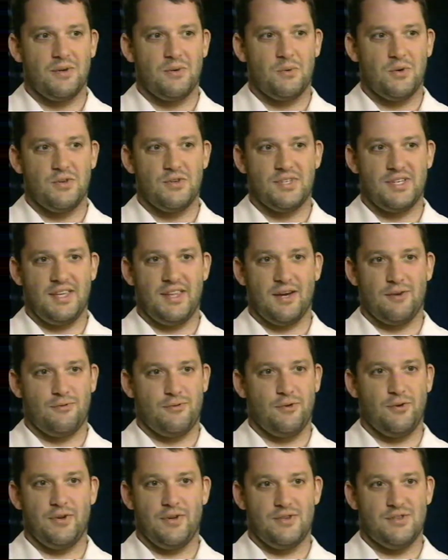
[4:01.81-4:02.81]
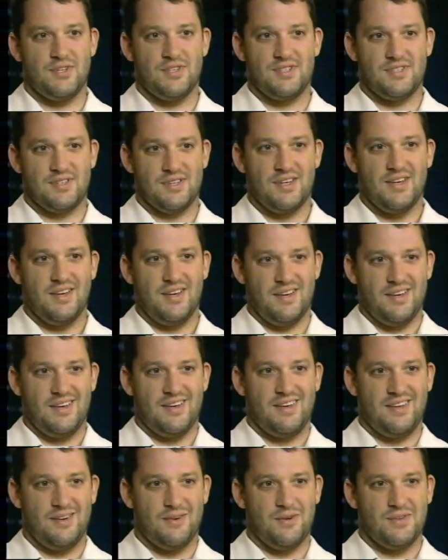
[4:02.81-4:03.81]
When you see that footage, it's,
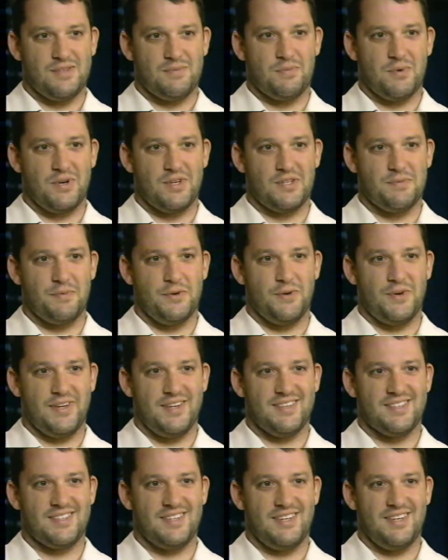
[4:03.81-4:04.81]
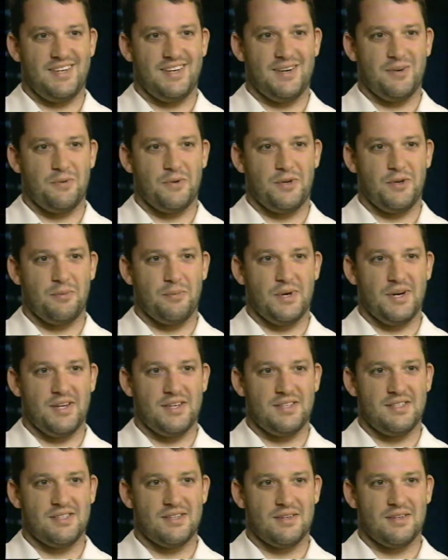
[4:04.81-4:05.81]
you know, it's pretty spooky to see uh, one of your
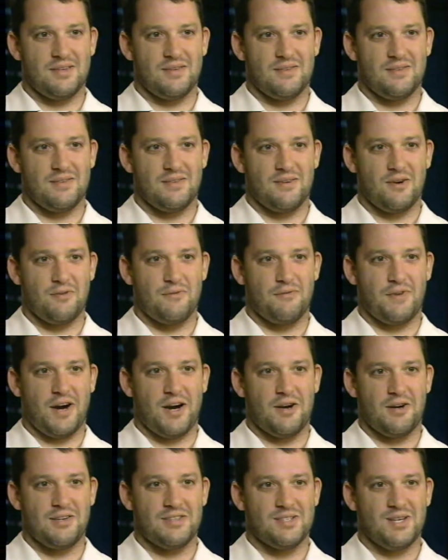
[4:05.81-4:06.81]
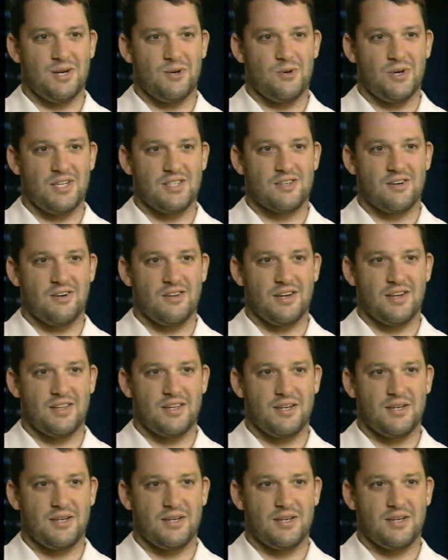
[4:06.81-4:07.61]
buddies uh, on fire inside a race car like